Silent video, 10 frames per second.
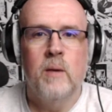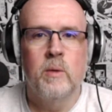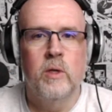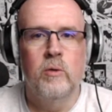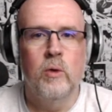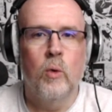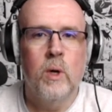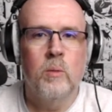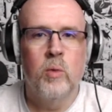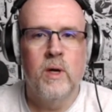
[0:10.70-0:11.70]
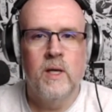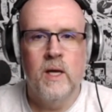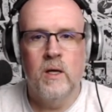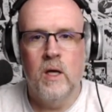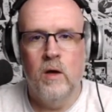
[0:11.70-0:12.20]
going to do a quick
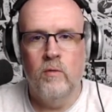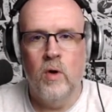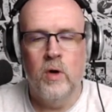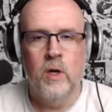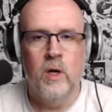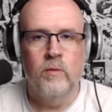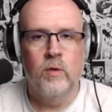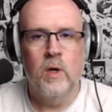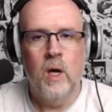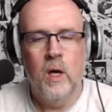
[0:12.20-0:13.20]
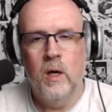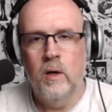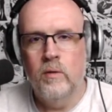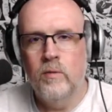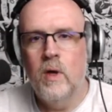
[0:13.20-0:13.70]
breakdown of our cover
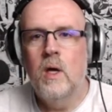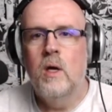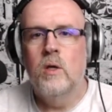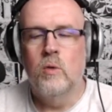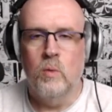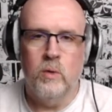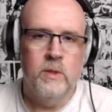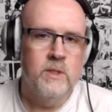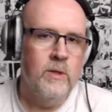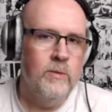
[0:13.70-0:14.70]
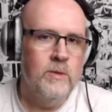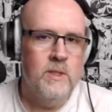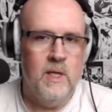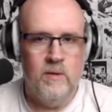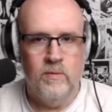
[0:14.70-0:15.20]
of the Rolling Stones'
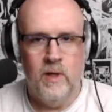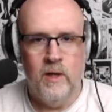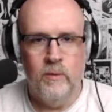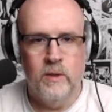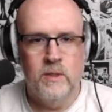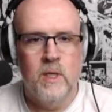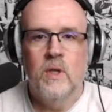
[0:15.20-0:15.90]
Dead Flowers.